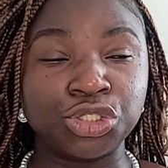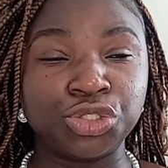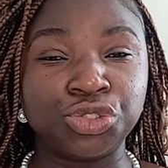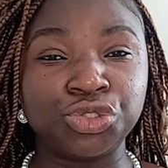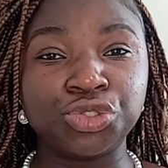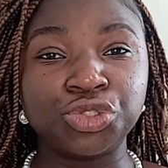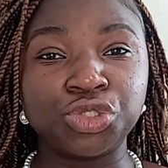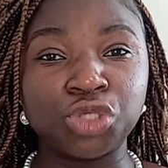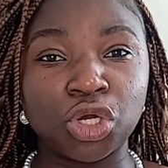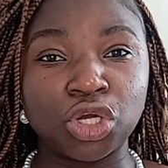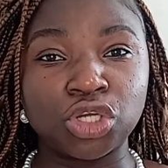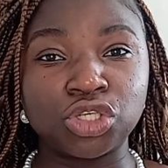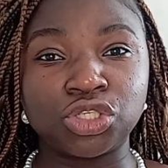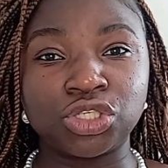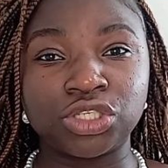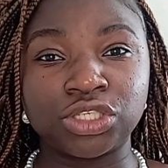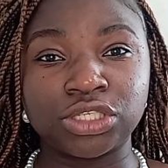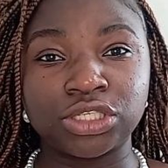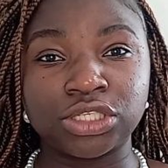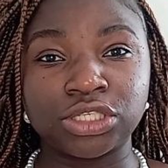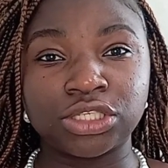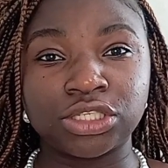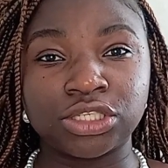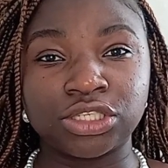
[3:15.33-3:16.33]
do not
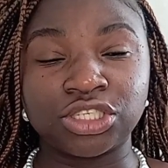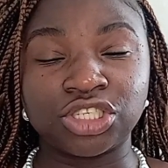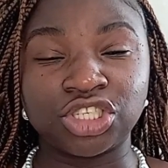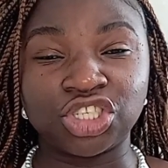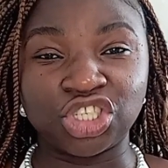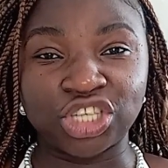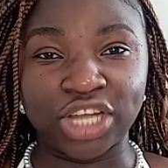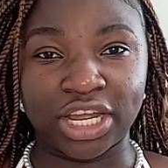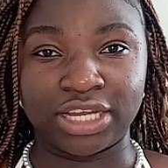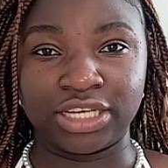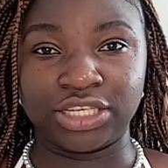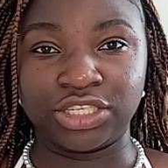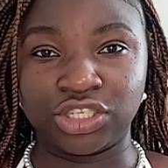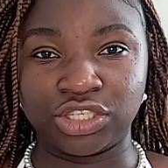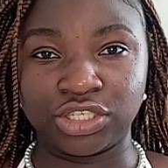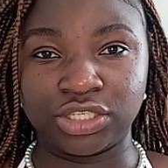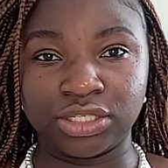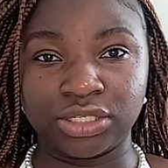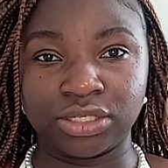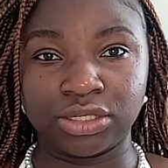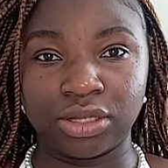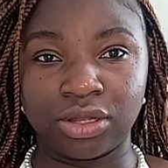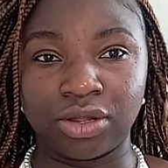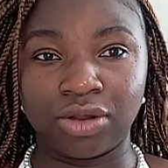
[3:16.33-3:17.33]

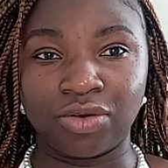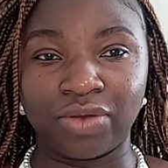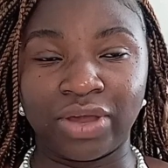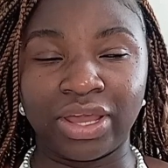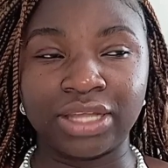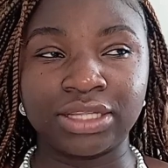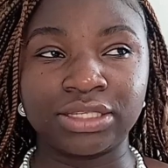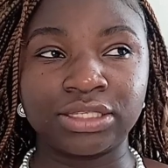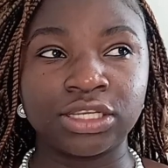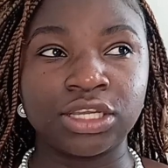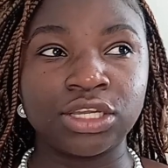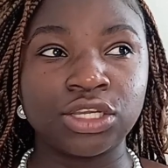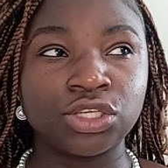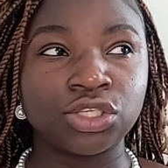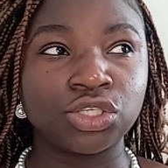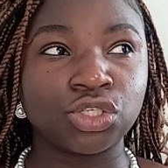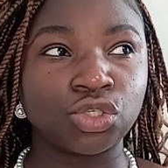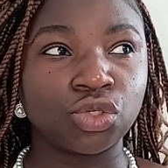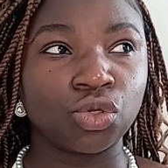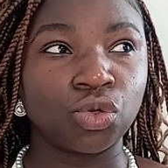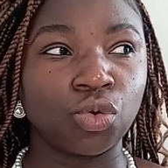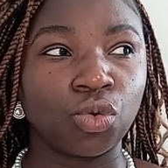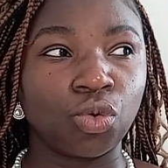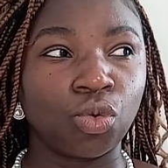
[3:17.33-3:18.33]
judge, all right?
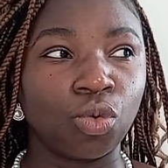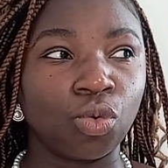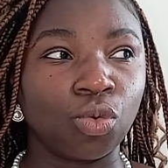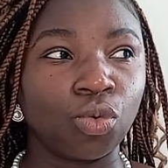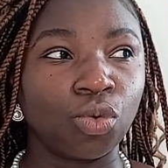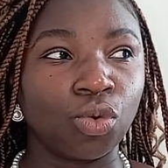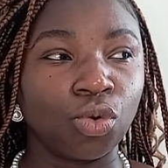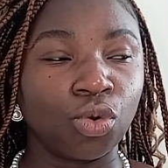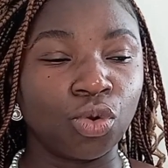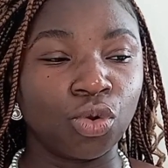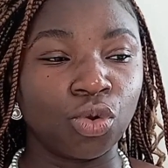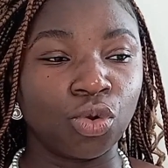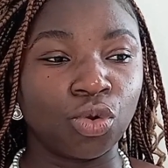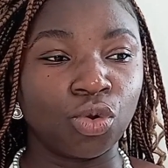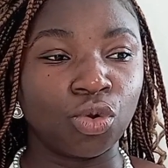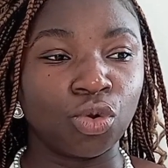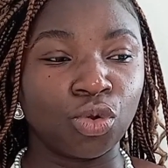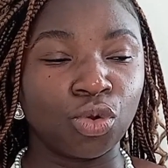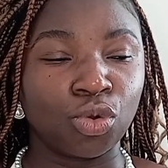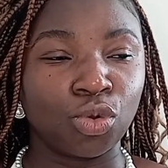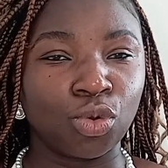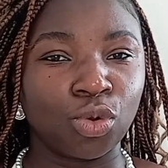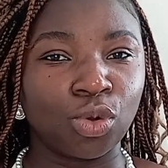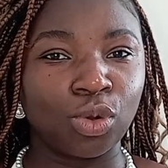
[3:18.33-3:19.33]
So
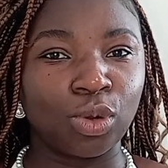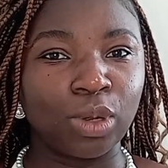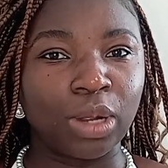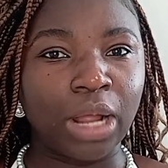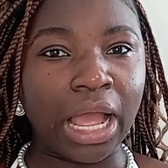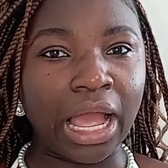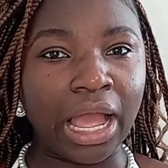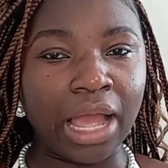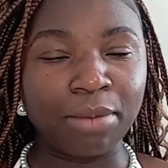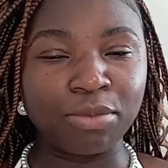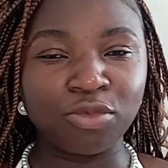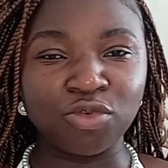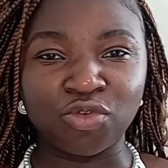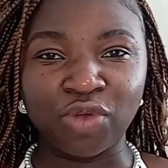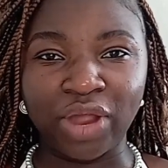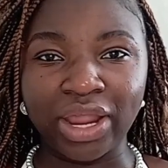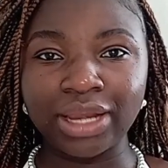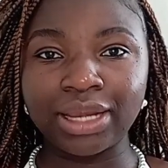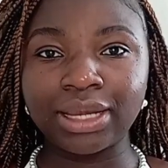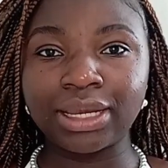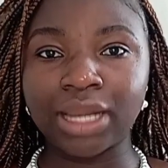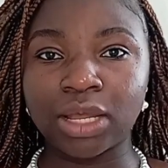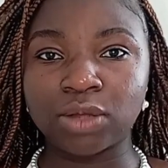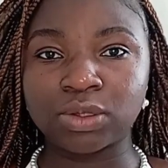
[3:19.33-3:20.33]
I'm
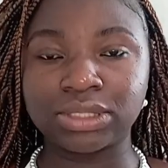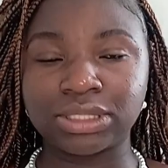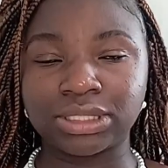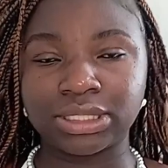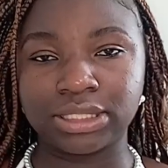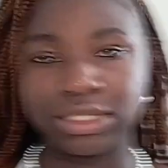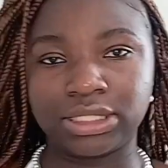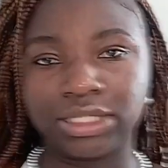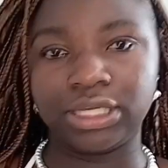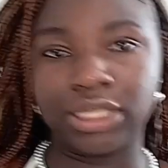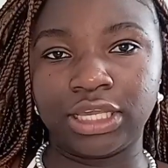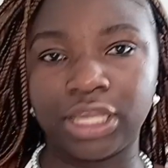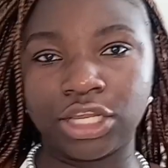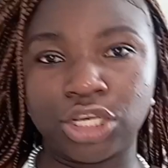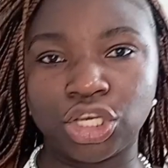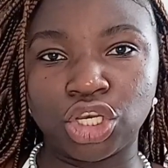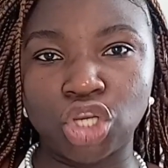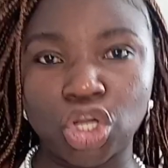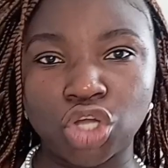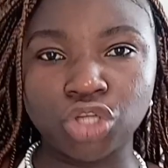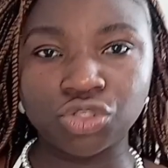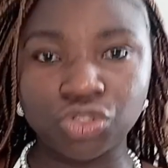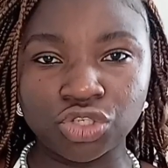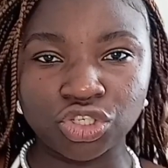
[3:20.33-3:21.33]
right now sitting here
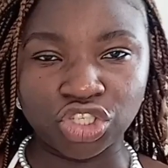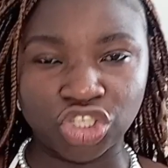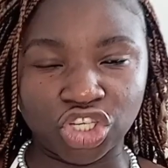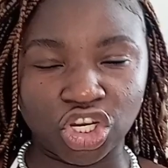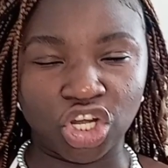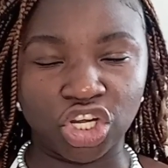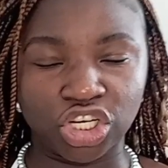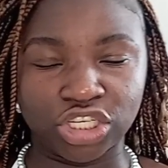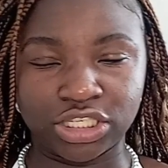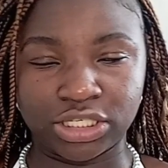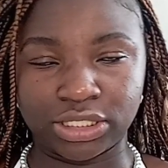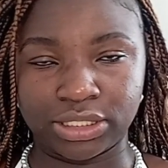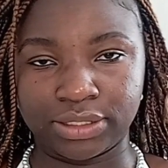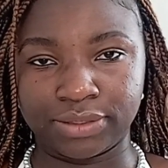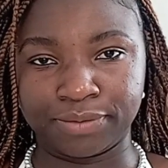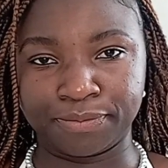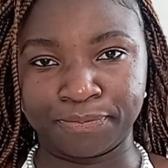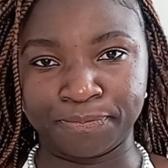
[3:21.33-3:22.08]
not to judge.